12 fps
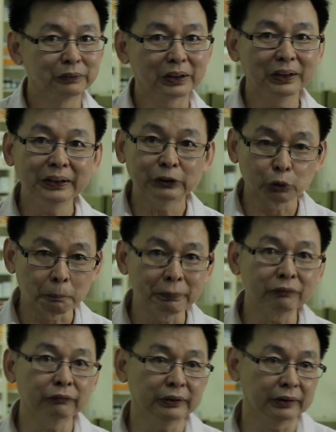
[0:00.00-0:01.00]
The clinic is
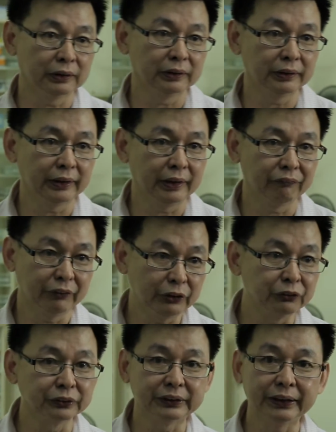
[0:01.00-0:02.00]
open uh,
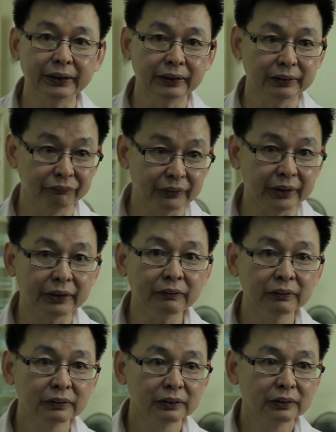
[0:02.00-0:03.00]
every Tuesday
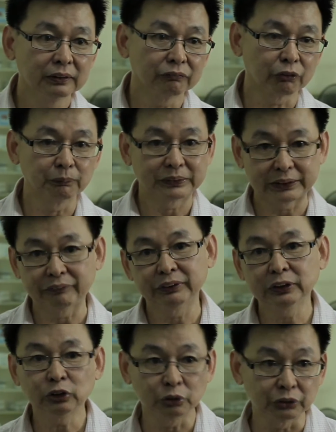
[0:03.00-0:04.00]
evening from
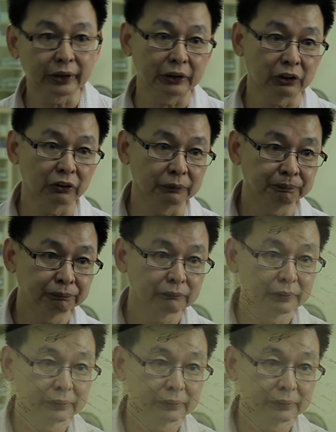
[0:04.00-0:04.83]
7 to 9 o'clock.